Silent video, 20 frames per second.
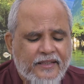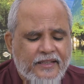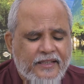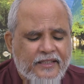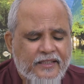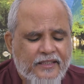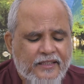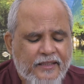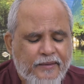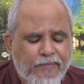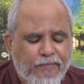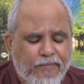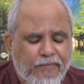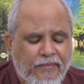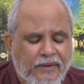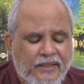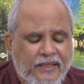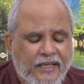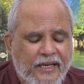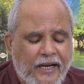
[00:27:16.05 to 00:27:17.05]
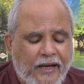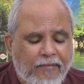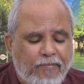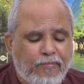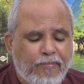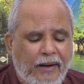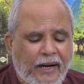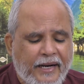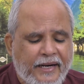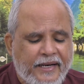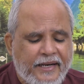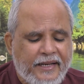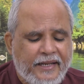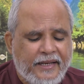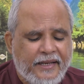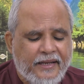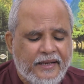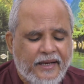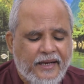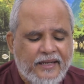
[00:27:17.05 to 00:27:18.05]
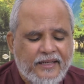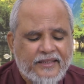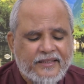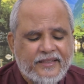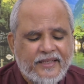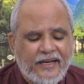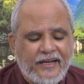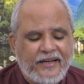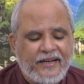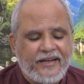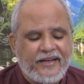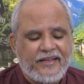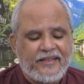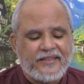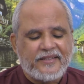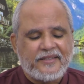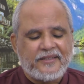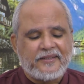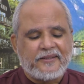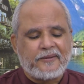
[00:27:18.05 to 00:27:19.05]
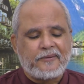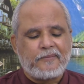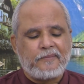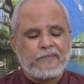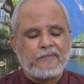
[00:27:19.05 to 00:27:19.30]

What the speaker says: is the mother of binding and sadness.